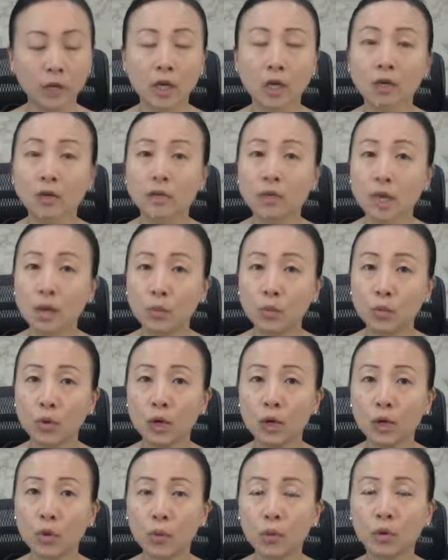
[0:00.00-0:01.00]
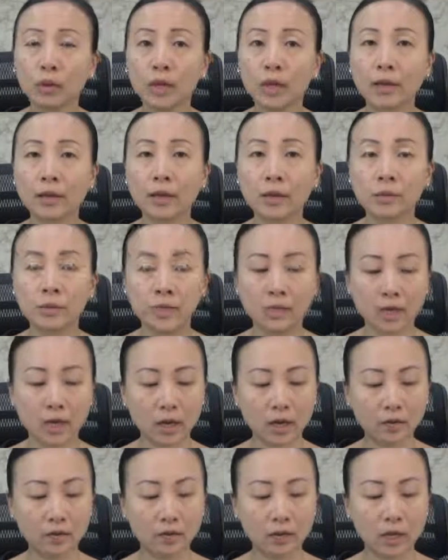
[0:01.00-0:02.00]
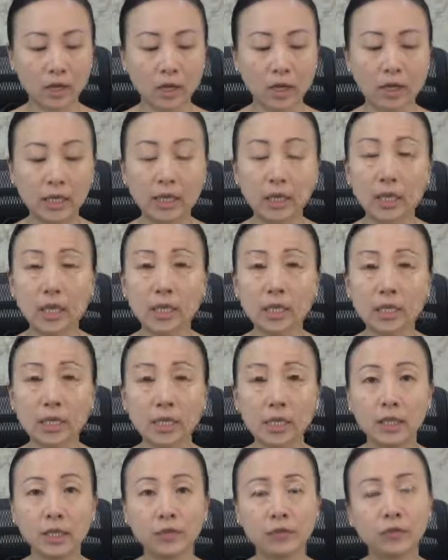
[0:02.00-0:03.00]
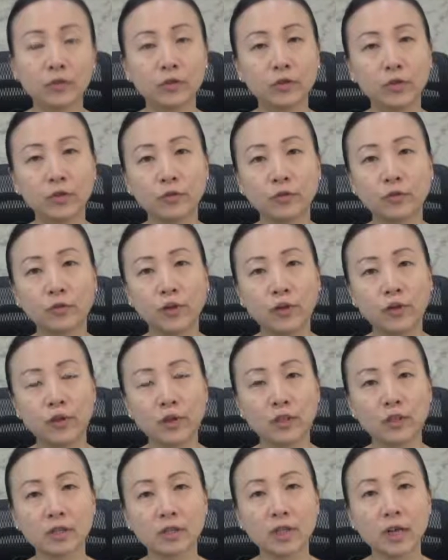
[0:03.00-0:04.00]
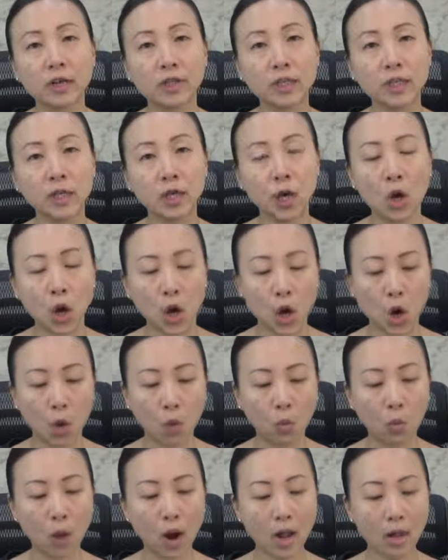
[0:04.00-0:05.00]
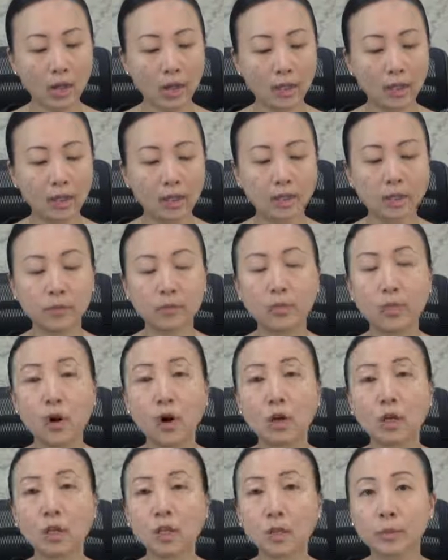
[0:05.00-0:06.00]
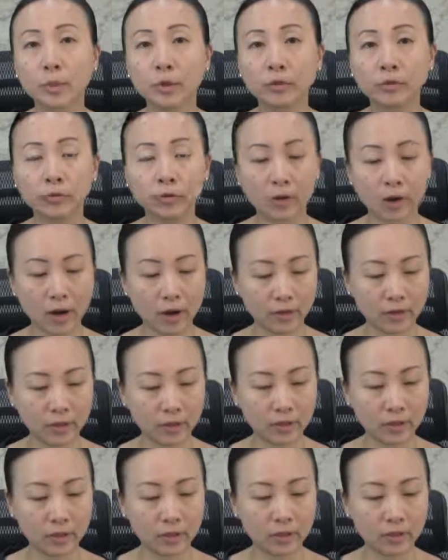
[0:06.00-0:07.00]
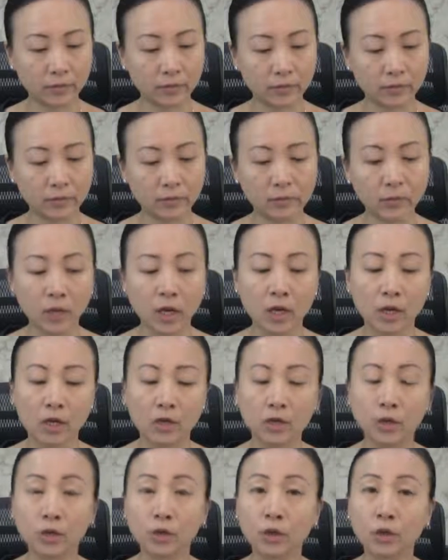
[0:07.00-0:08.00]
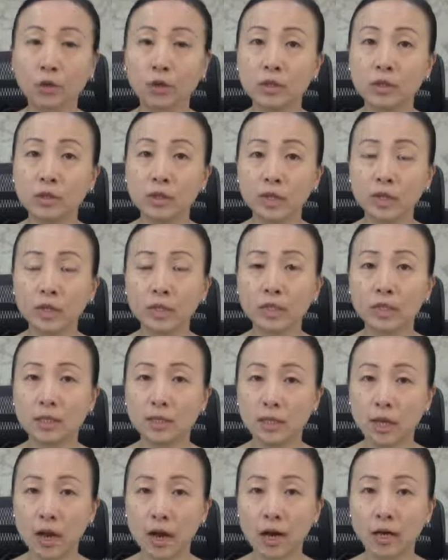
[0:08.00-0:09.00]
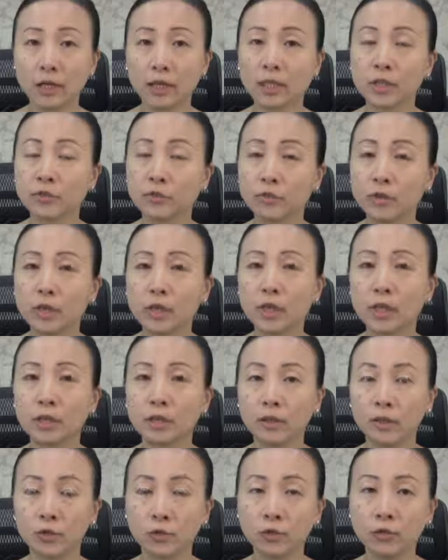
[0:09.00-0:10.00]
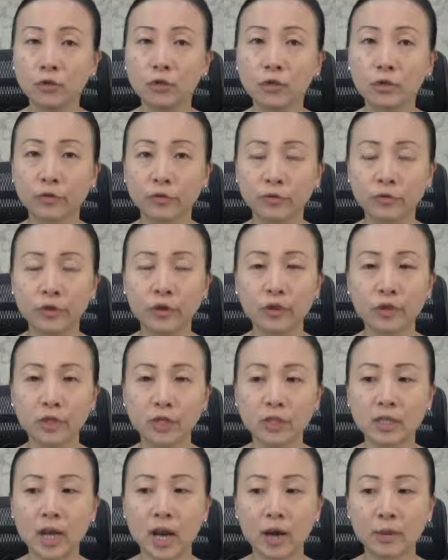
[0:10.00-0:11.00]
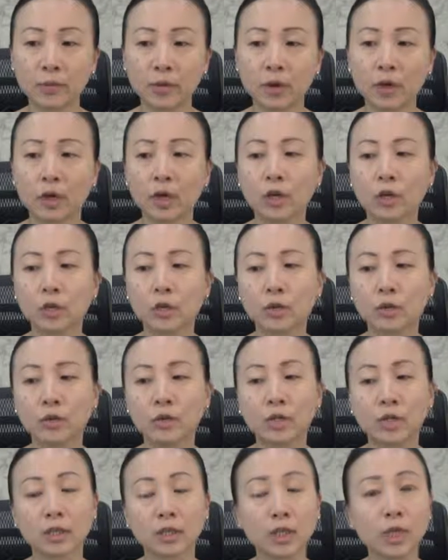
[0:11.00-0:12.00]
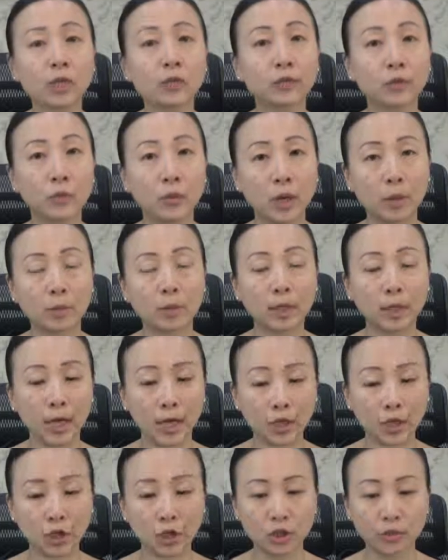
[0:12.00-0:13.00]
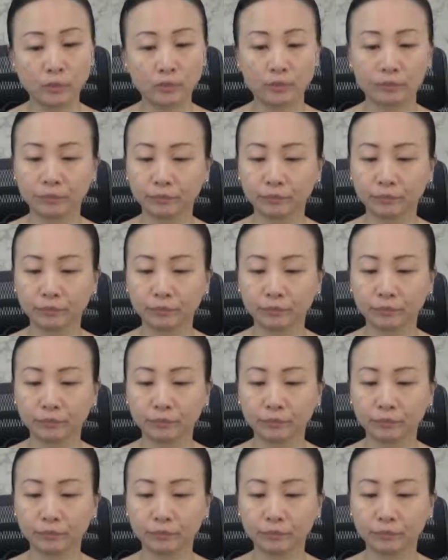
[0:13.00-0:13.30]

Some work will lend themselves easily to further study, while it is impossible for others. So good study design is really the crucial first step to successful publication.